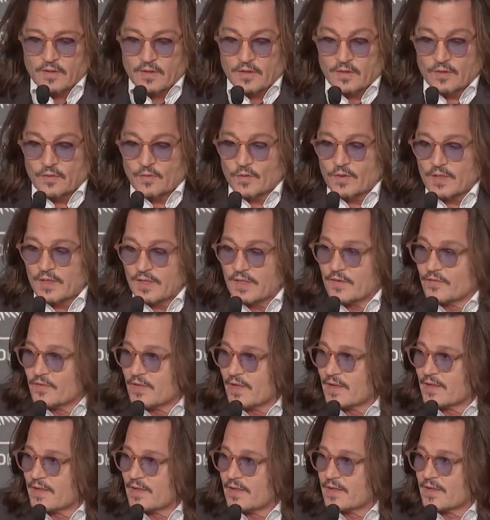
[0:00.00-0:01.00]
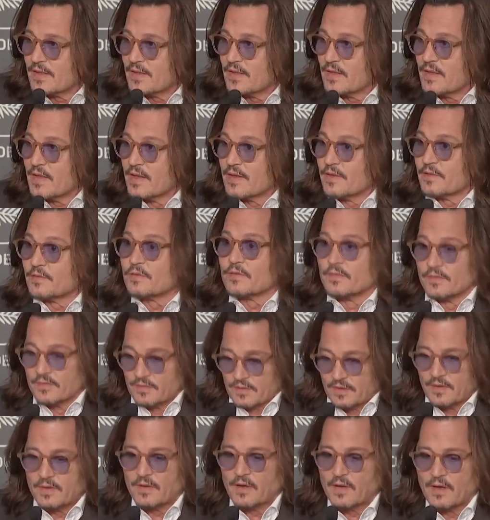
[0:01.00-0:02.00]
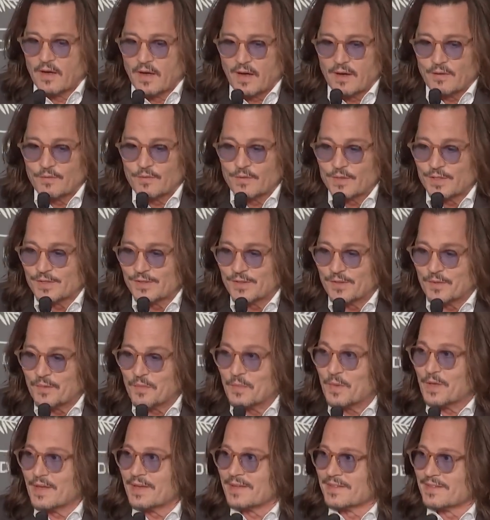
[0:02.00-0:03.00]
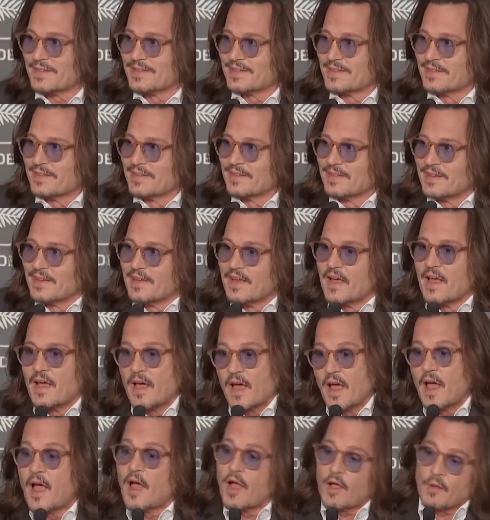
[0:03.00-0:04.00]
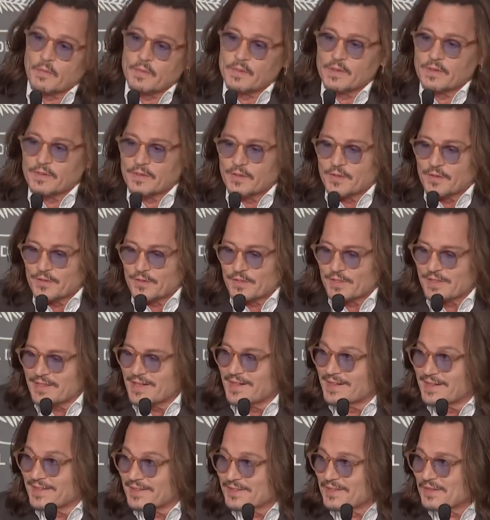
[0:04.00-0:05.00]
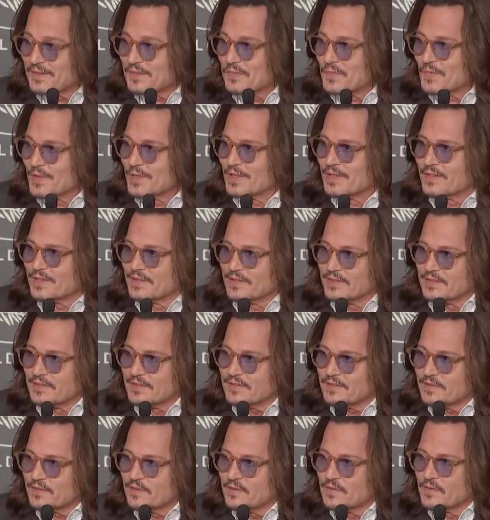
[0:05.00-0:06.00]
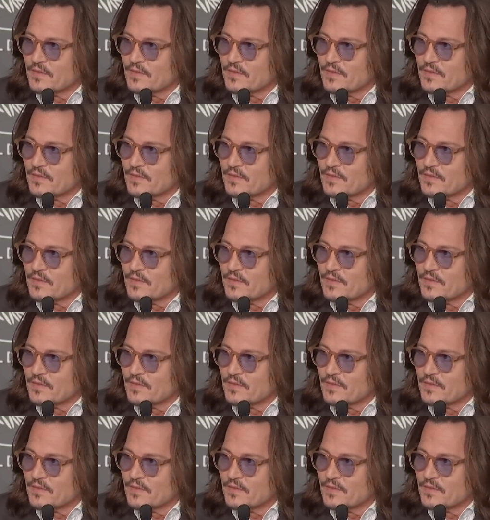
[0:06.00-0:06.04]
You want to live that kind of life. I wish you the best. I'll be on the other side somewhere, you know.